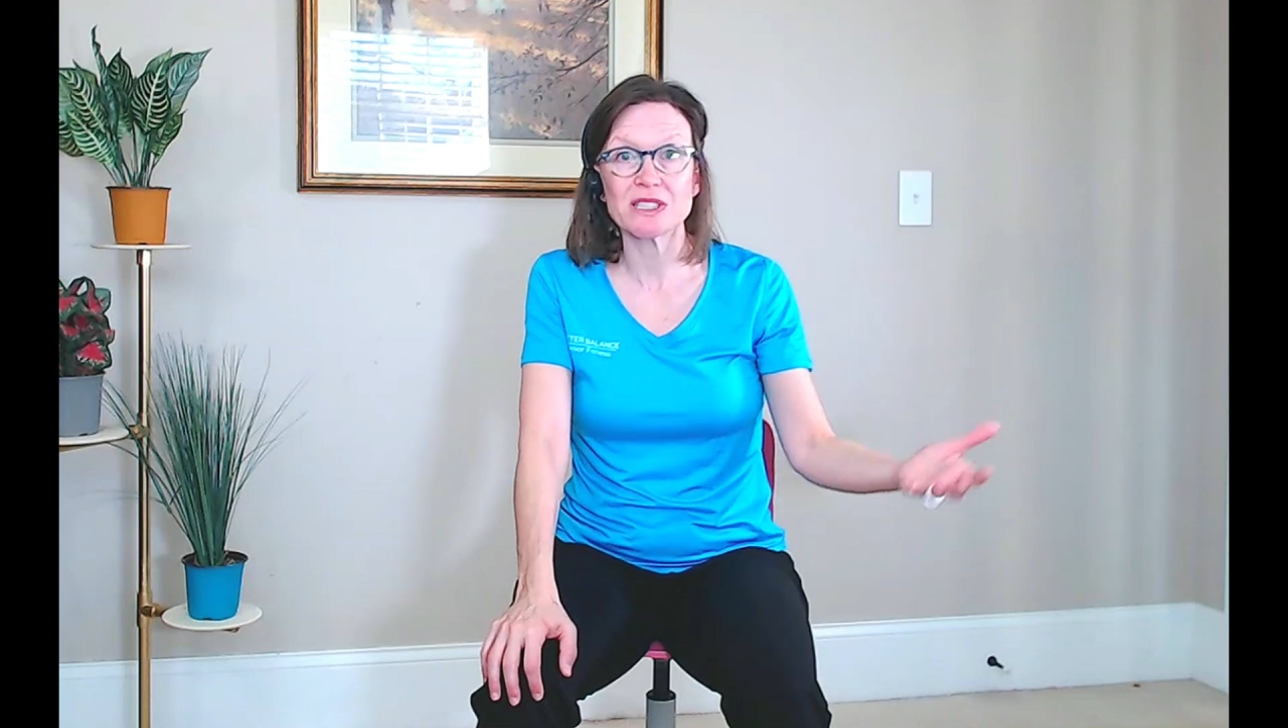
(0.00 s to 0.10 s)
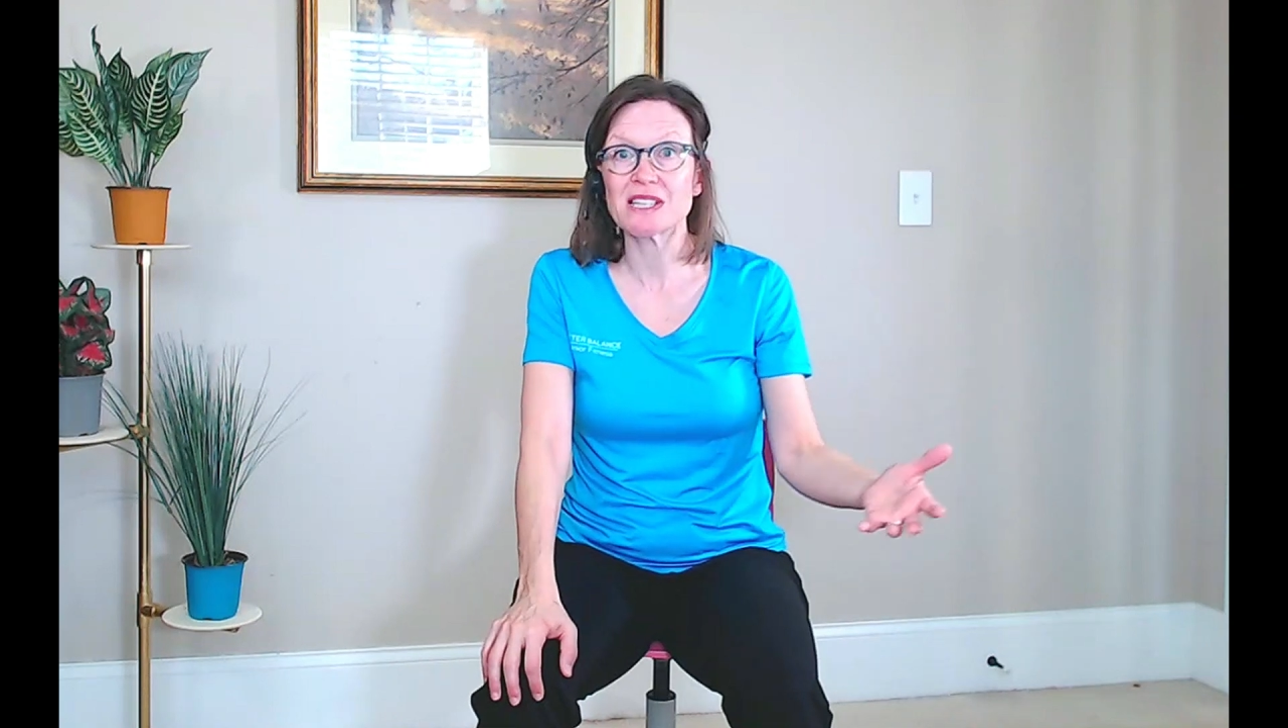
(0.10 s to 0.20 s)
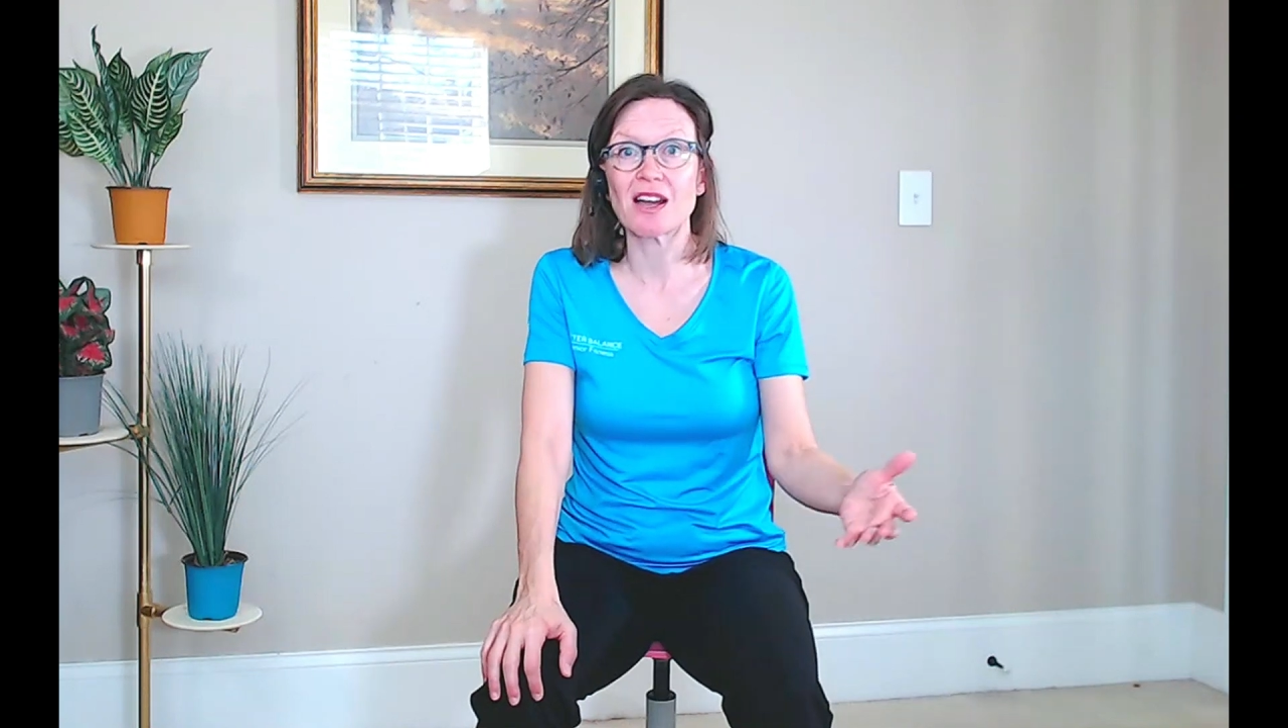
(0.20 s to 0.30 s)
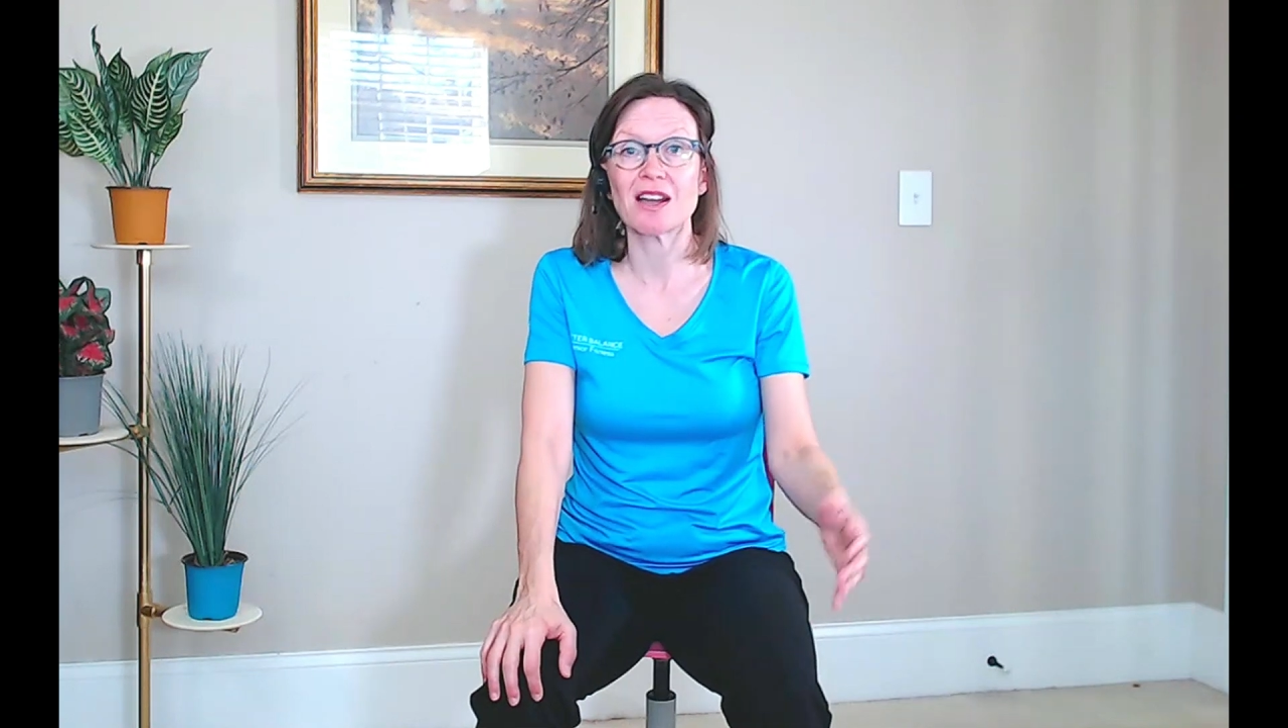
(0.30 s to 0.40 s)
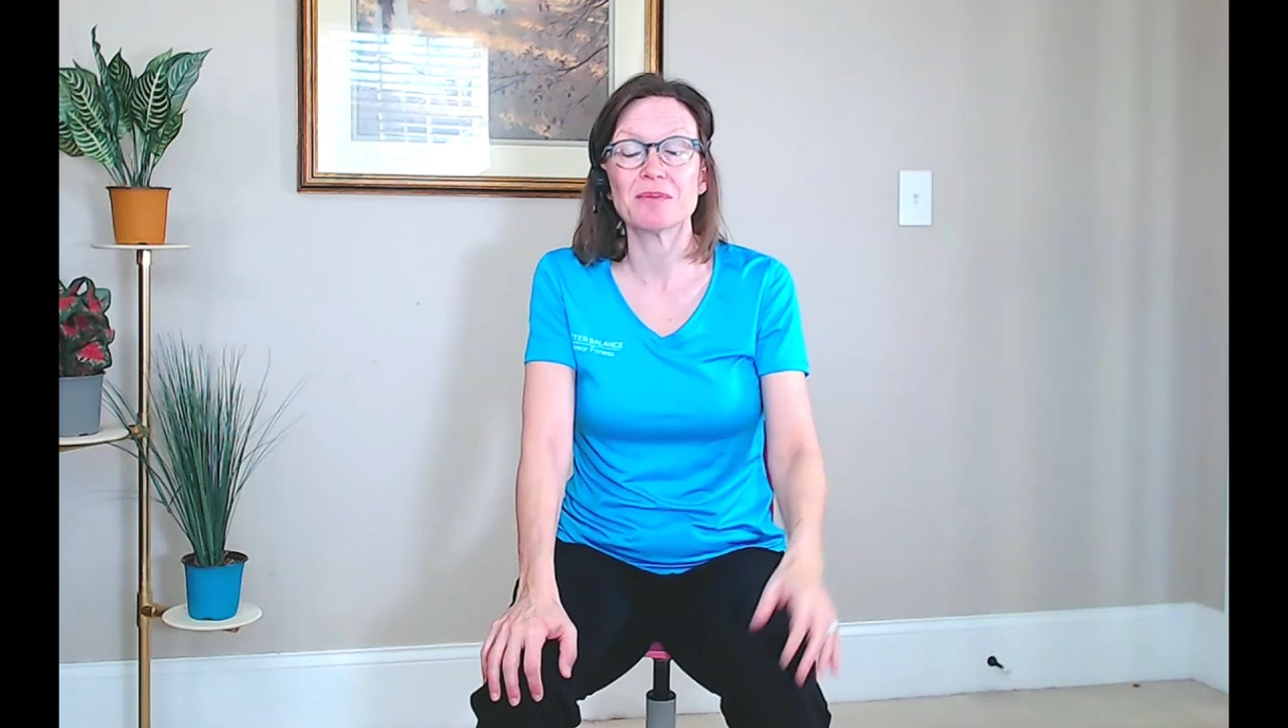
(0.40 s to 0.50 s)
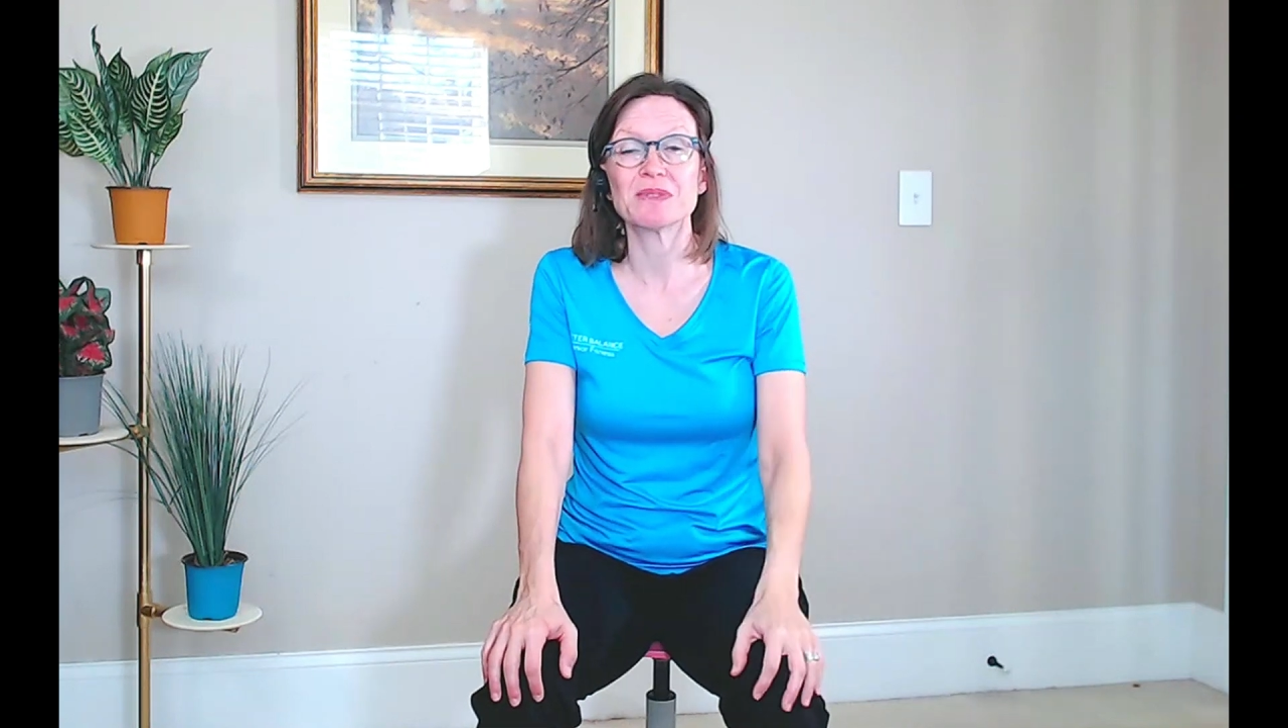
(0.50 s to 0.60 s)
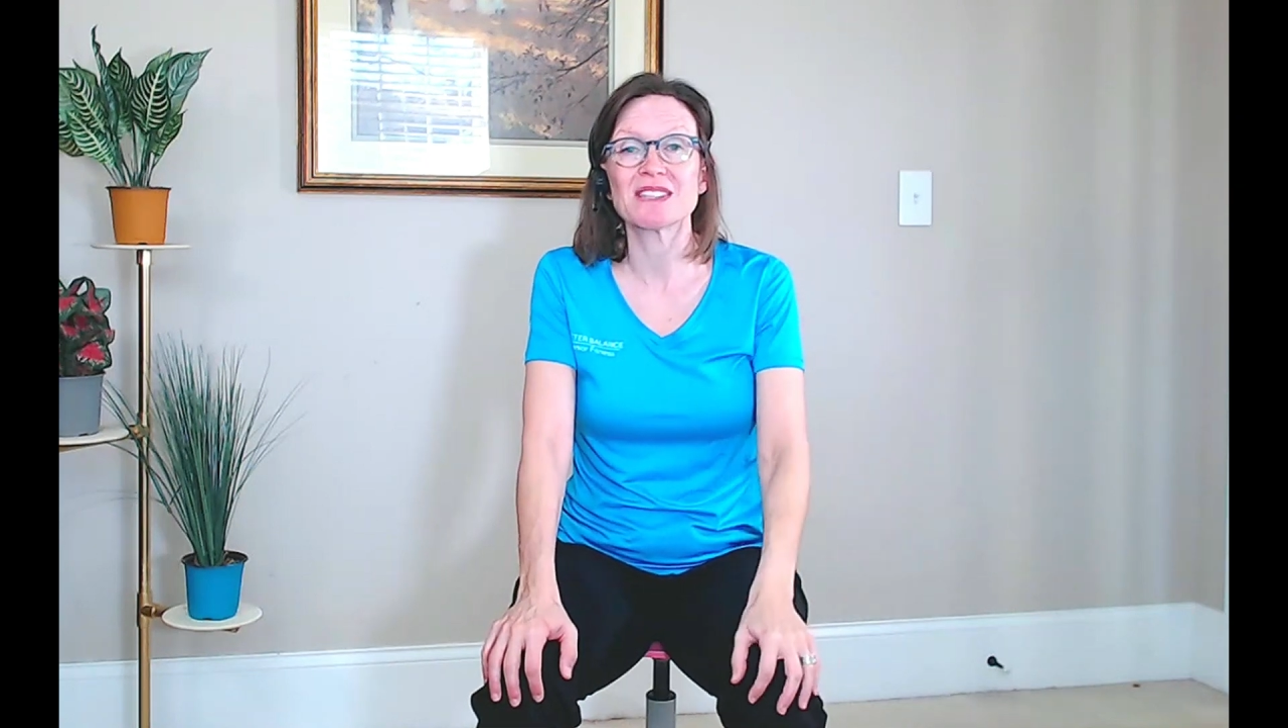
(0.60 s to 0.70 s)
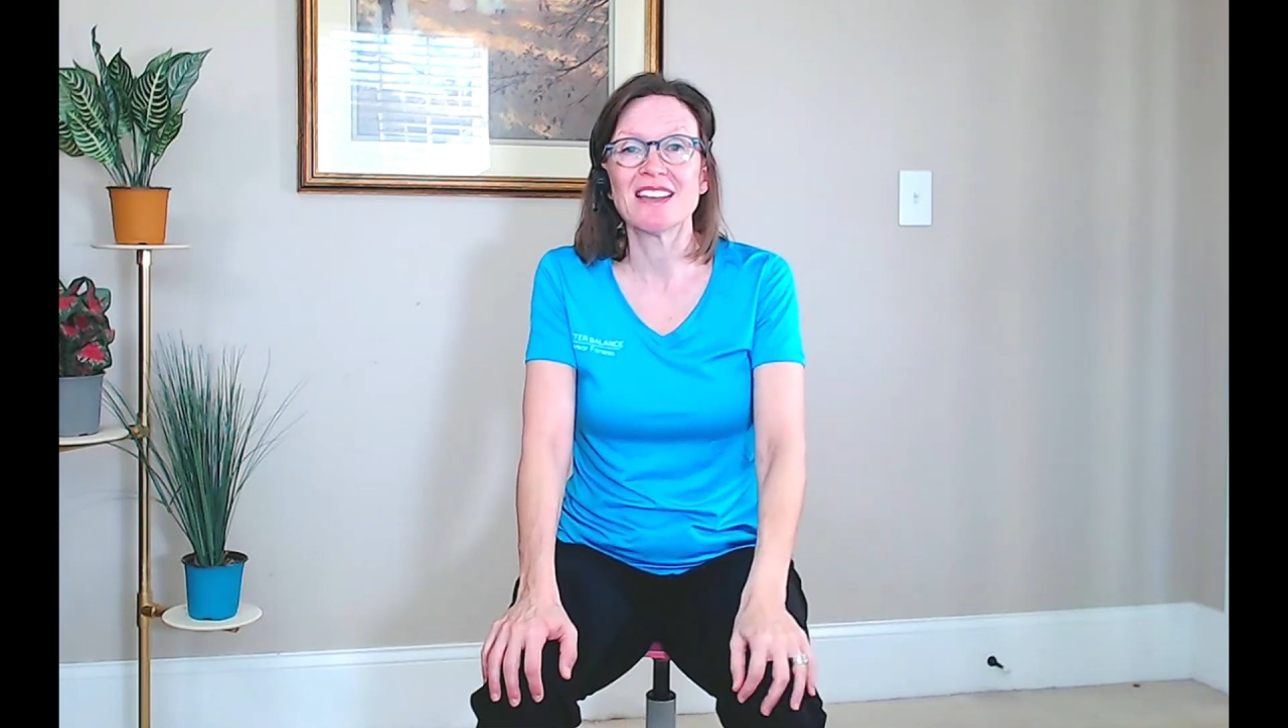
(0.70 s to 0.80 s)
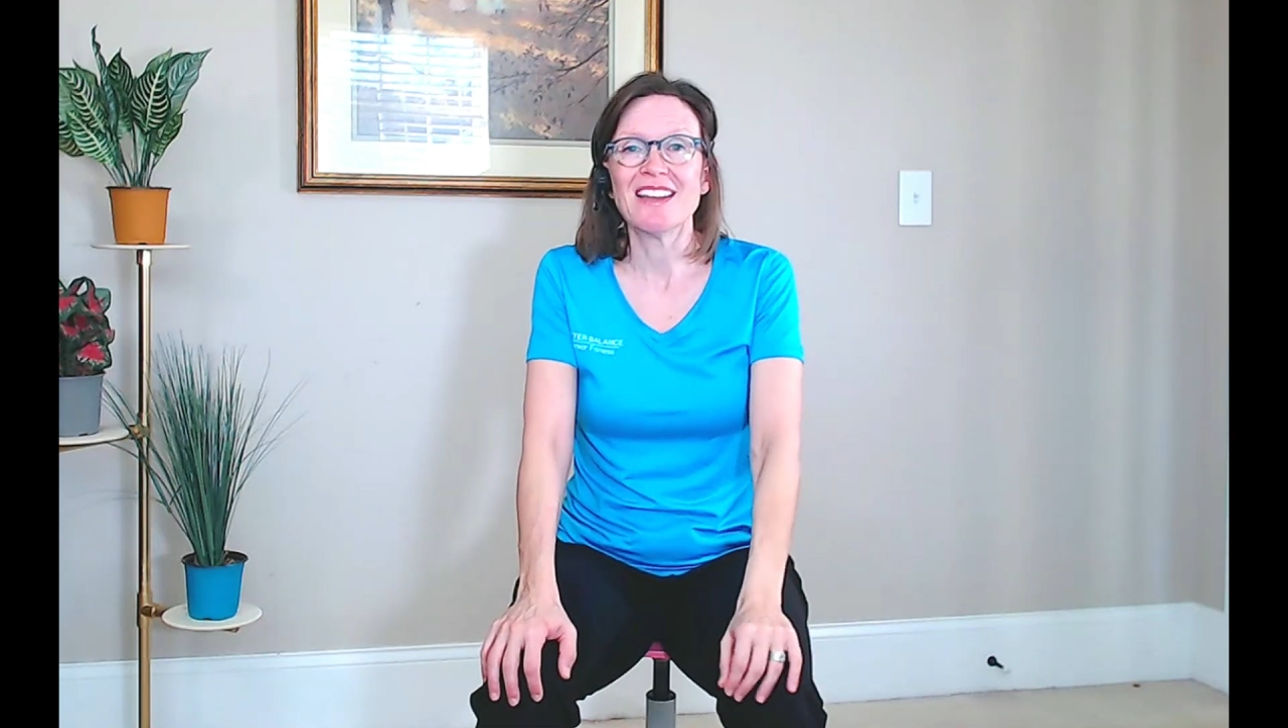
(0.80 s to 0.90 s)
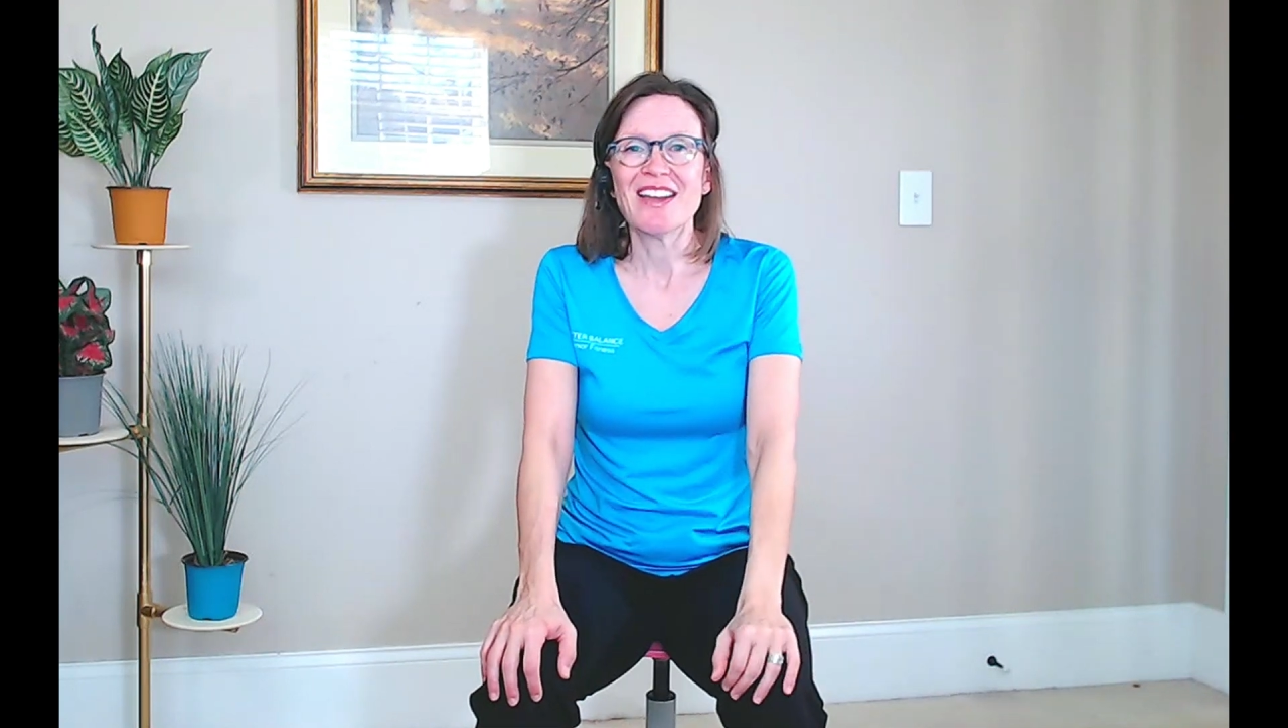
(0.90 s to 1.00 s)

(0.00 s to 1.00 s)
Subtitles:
times